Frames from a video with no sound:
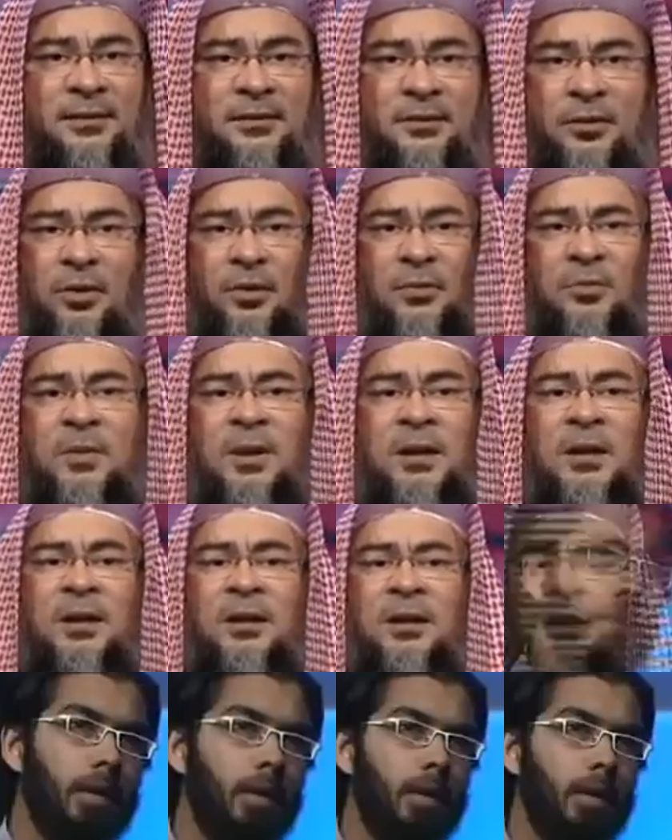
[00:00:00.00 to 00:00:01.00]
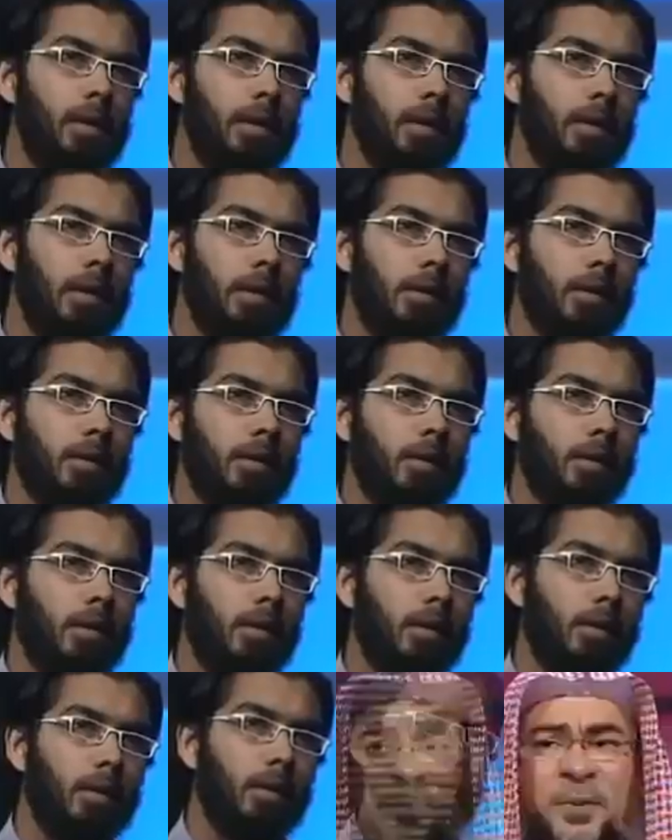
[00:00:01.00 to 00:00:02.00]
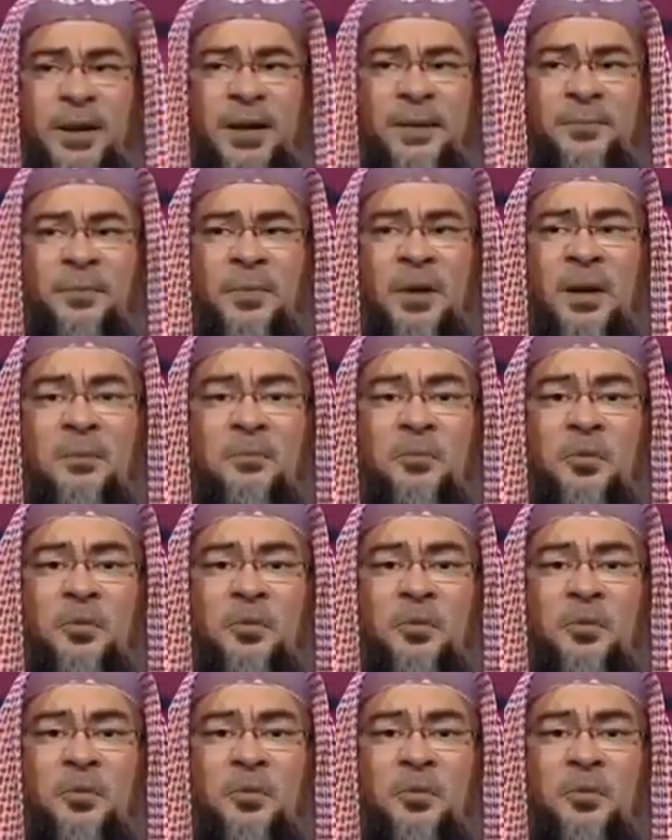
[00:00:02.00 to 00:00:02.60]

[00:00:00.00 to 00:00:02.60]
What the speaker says: So it is permissible to be